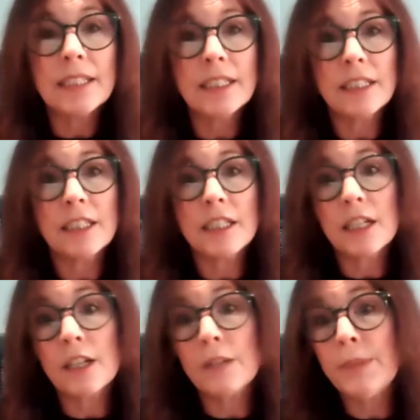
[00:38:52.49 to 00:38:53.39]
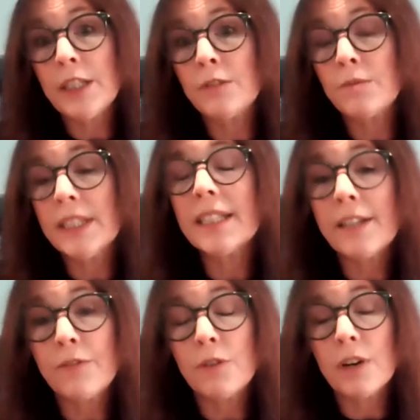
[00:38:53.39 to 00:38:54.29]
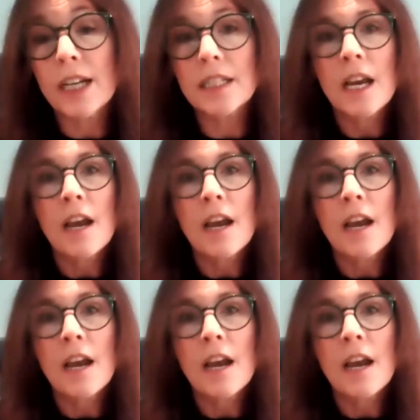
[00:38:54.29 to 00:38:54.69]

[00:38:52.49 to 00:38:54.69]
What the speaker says: decision could be too risky for us.